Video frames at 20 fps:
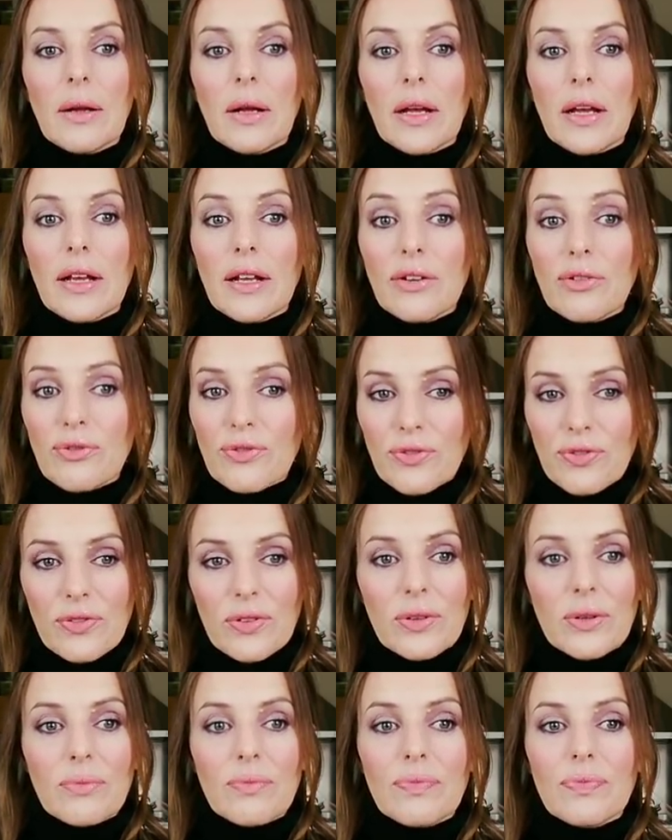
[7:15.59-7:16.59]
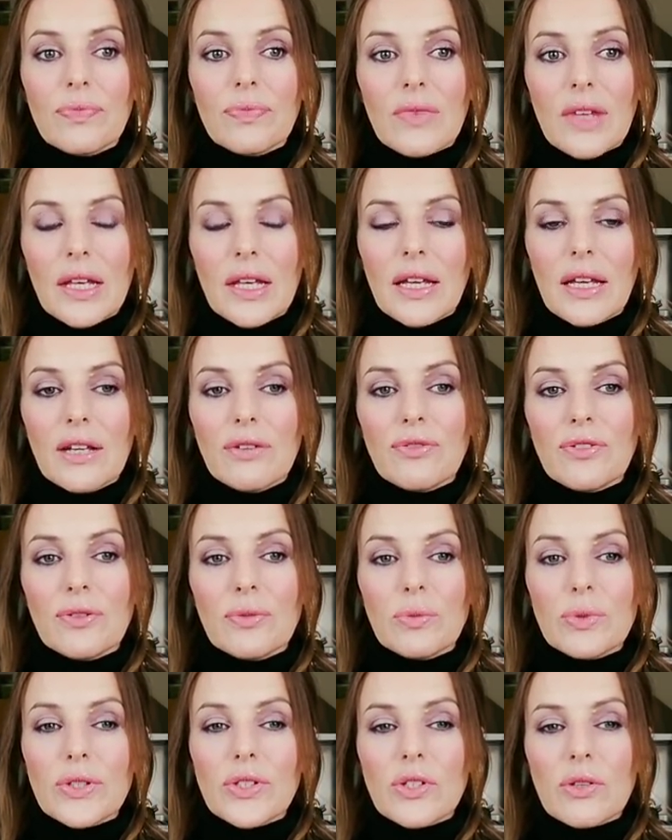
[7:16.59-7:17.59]
If
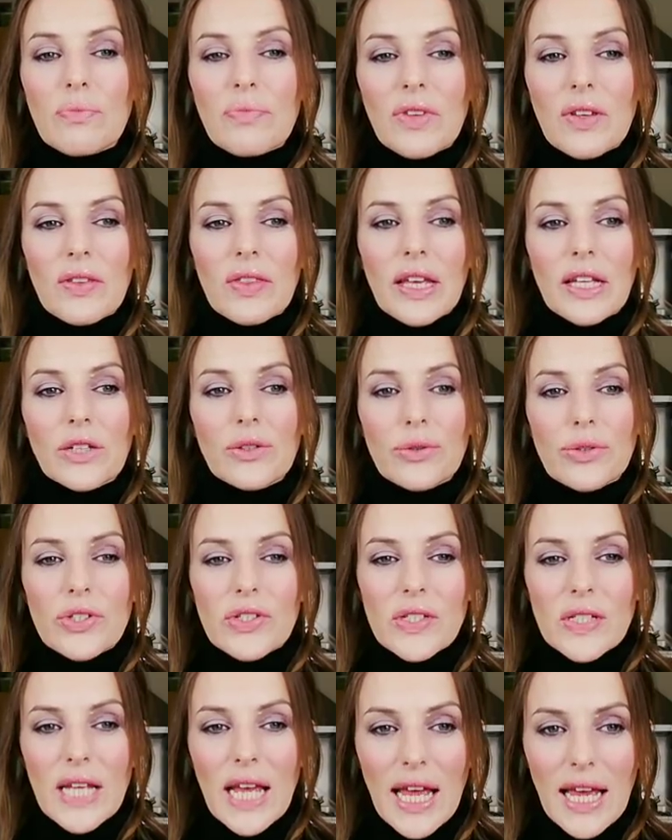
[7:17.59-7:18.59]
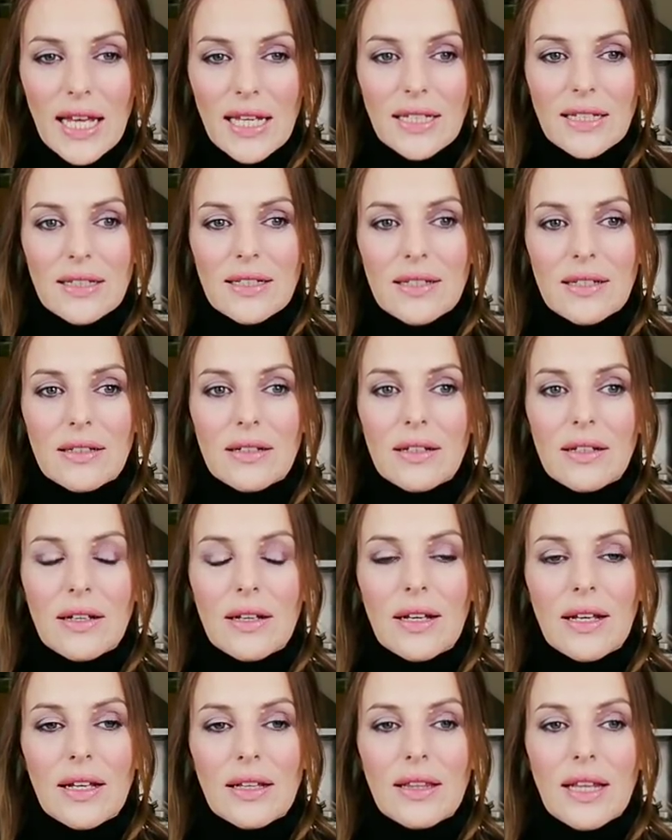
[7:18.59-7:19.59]
it was something that you said
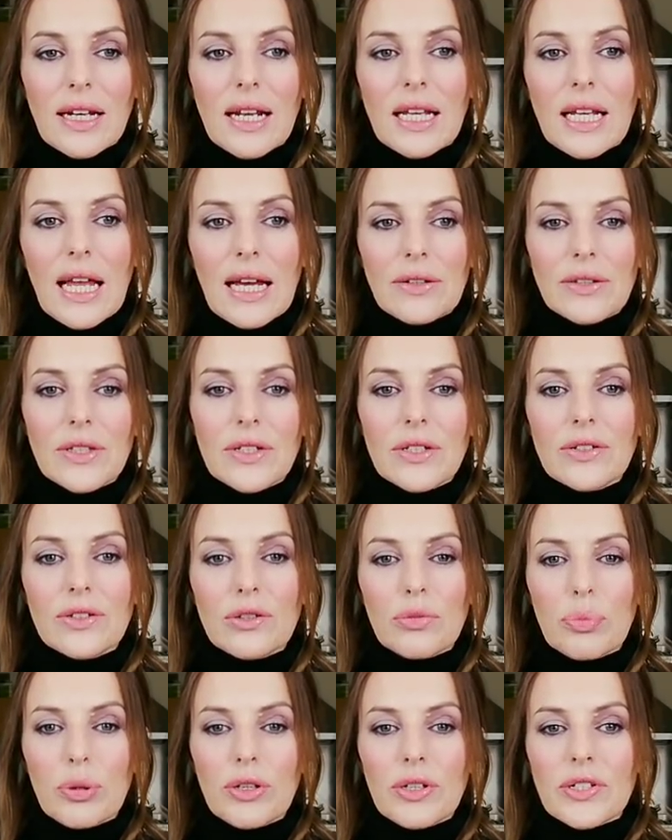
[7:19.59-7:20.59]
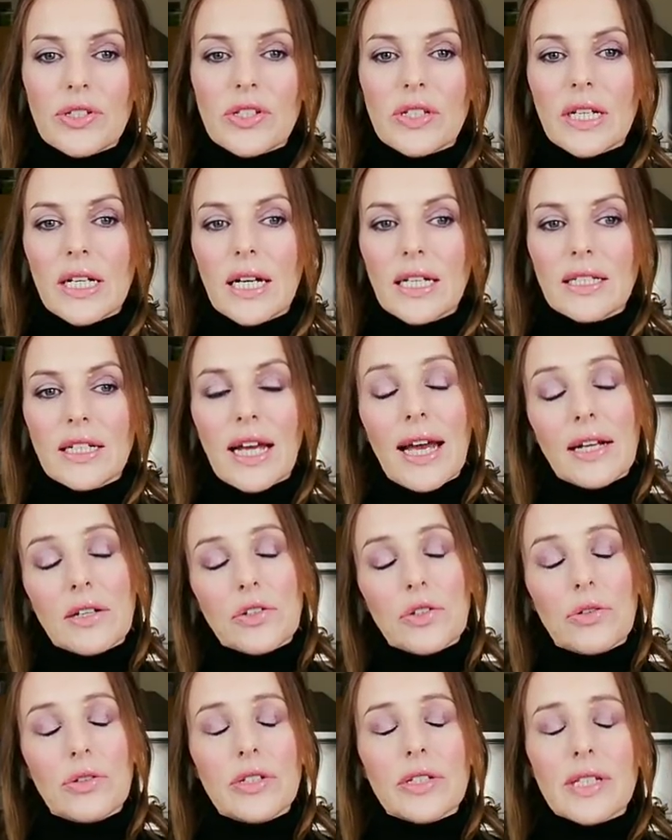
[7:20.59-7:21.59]
that allowed the other person kind of
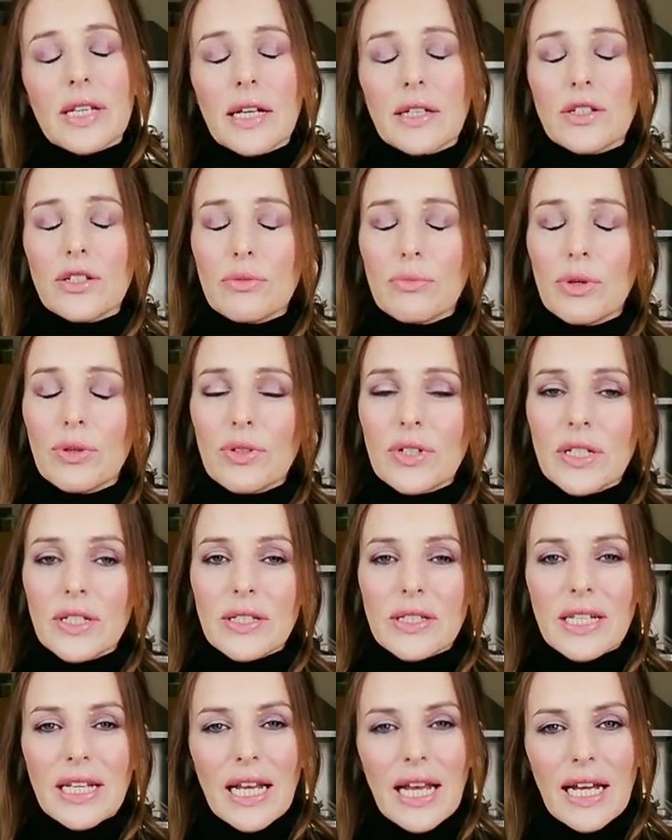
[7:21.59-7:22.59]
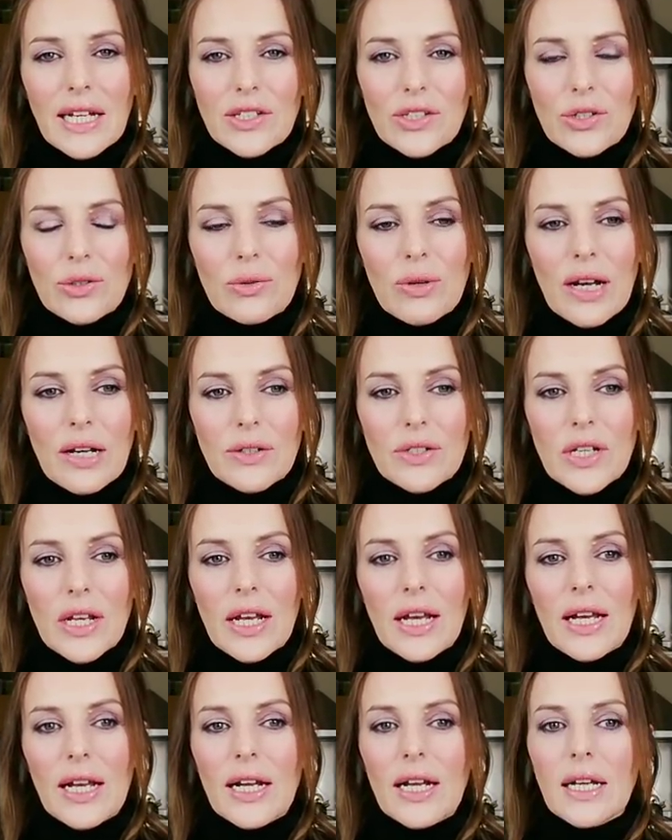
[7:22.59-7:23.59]
act all sanctimonious and catch you out,
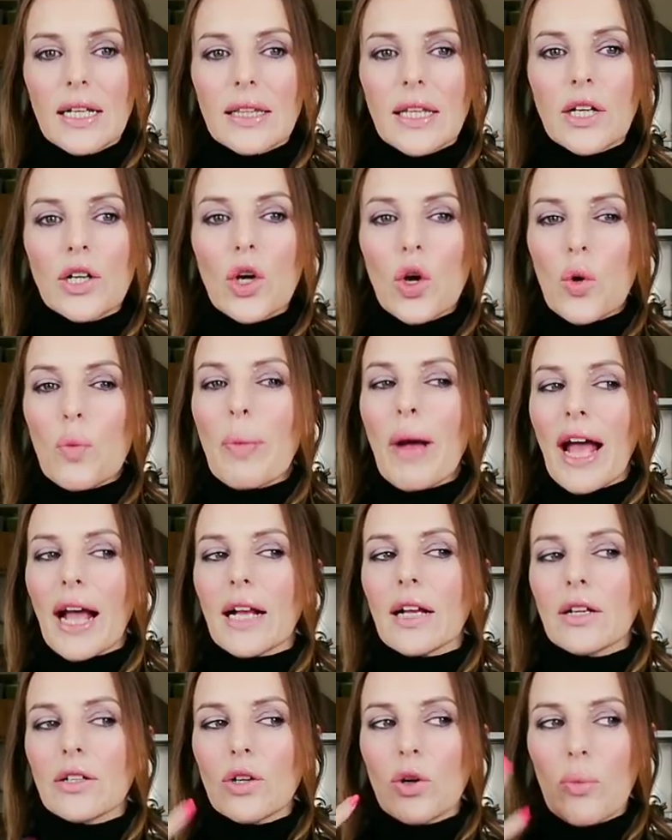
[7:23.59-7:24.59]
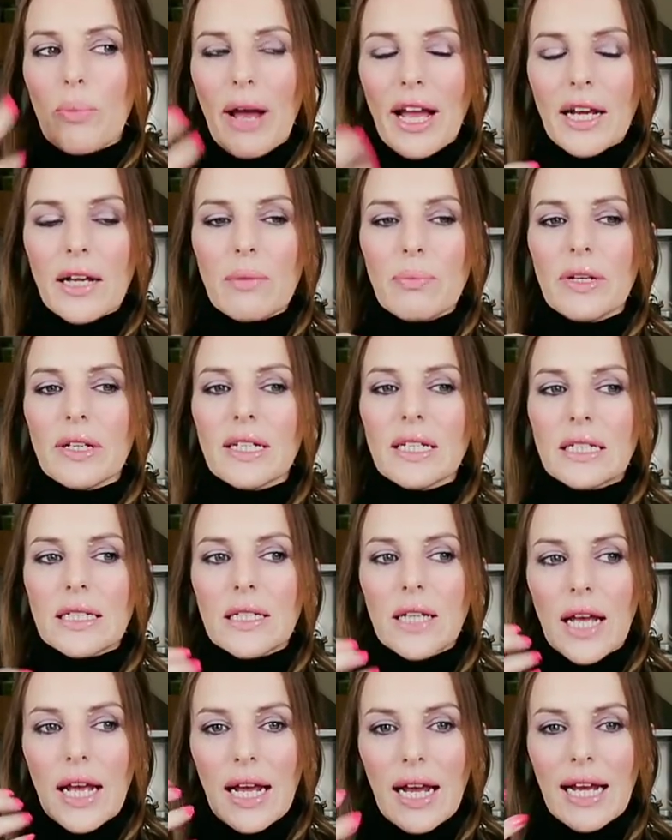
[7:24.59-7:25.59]
then go back a bit
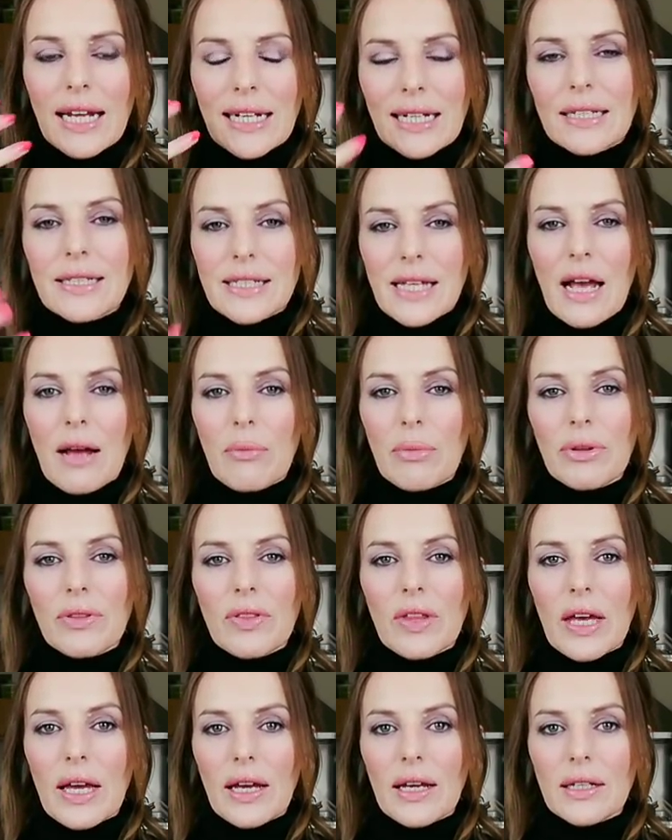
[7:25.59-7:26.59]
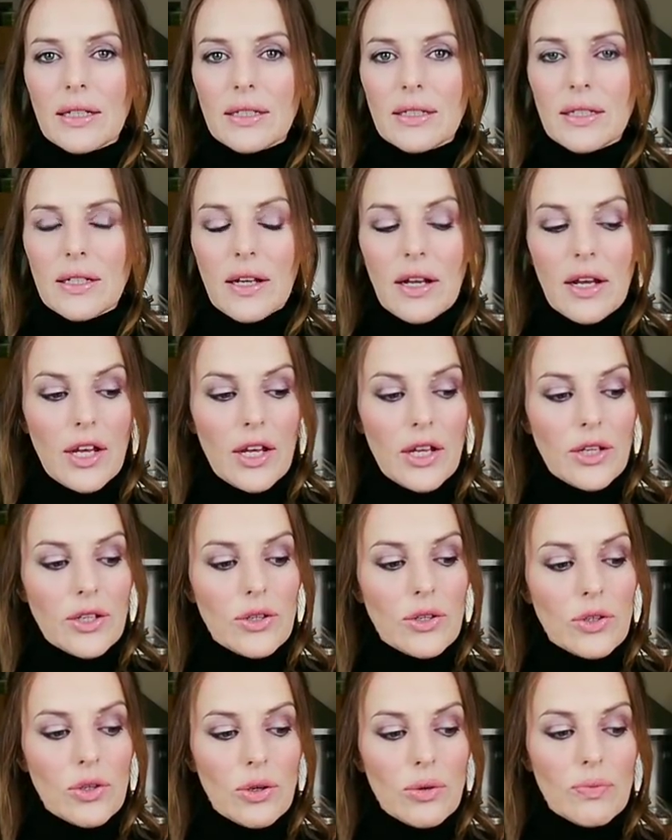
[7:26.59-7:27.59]
and examine that.
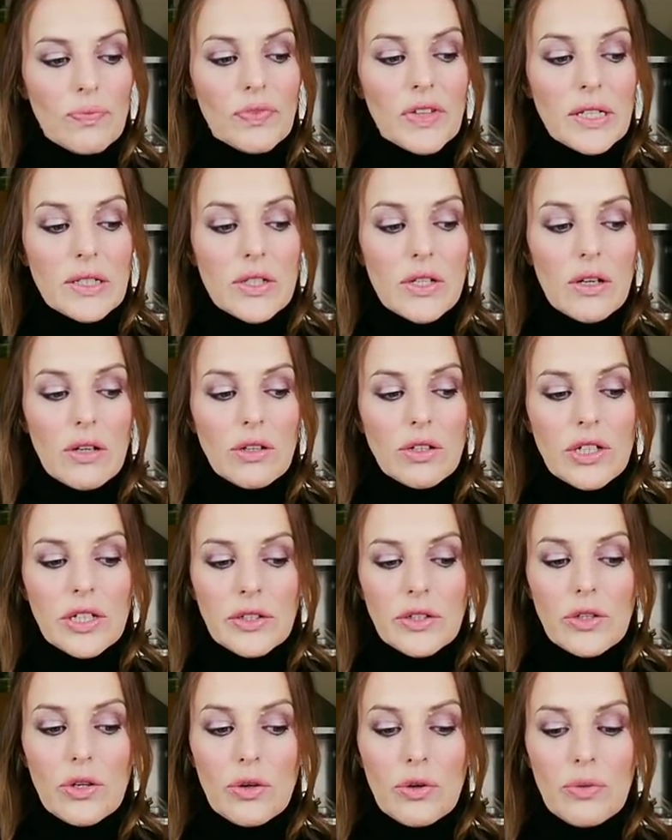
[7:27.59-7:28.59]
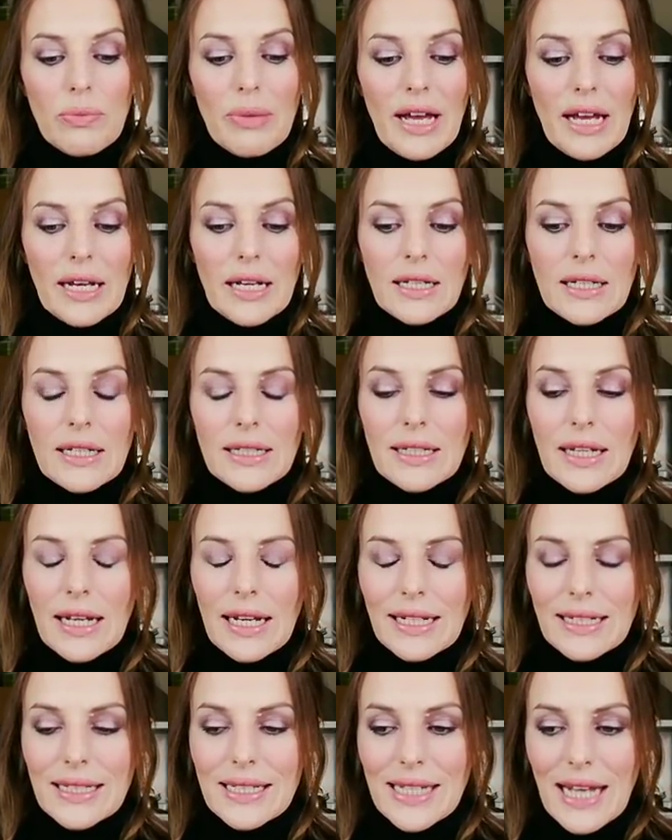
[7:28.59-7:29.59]
You know, there's looking, going back and
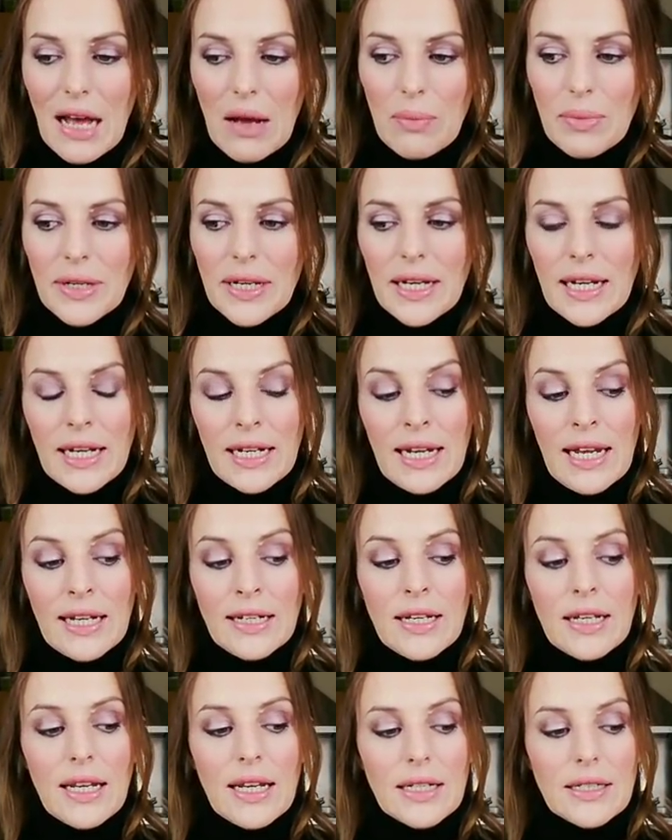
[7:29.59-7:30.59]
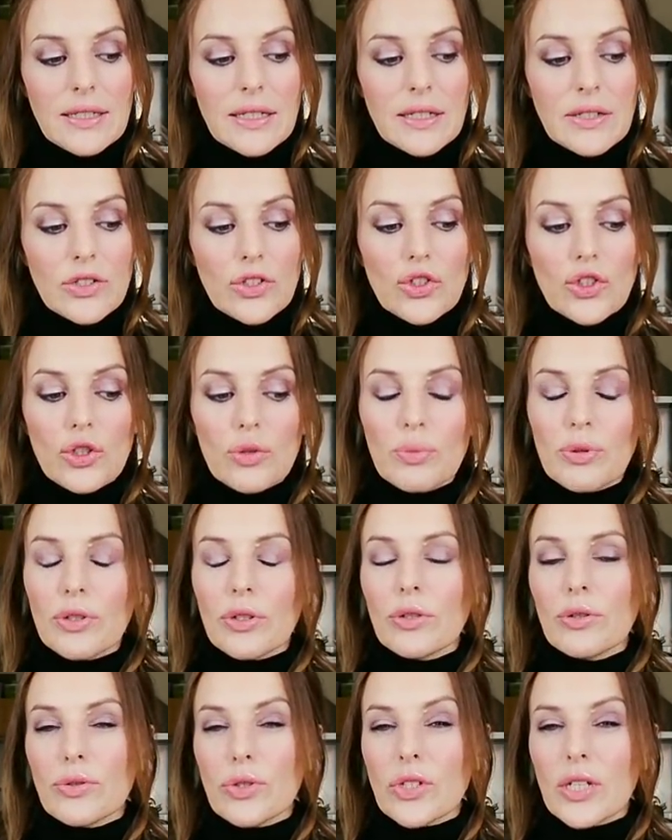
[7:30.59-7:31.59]
examining and analysing as Jupiter
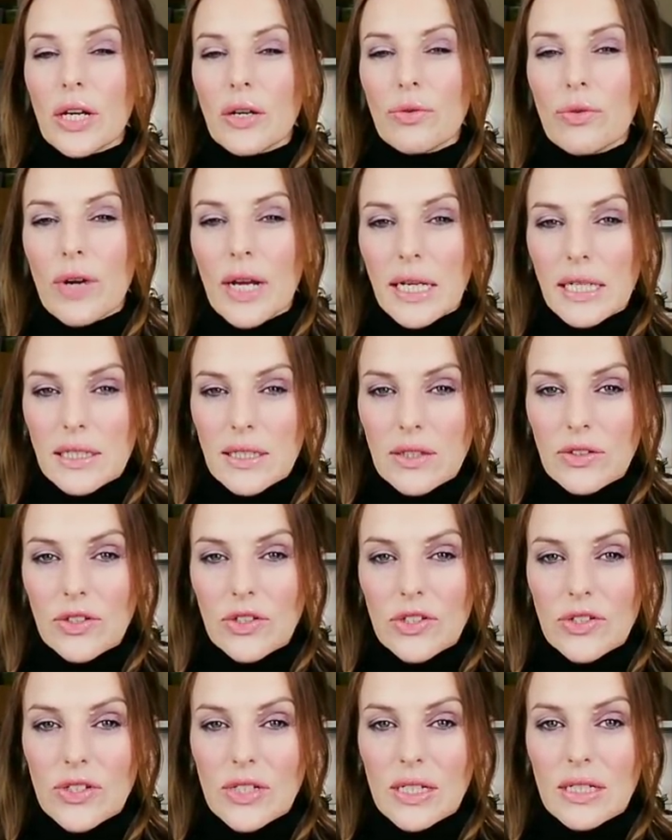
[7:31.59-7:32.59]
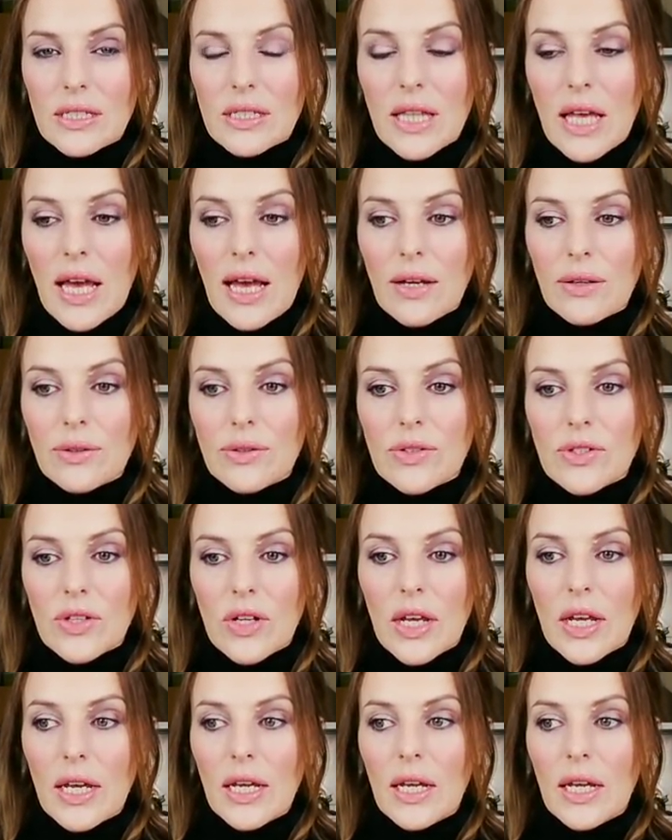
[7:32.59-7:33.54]
goes direct in your 6th house.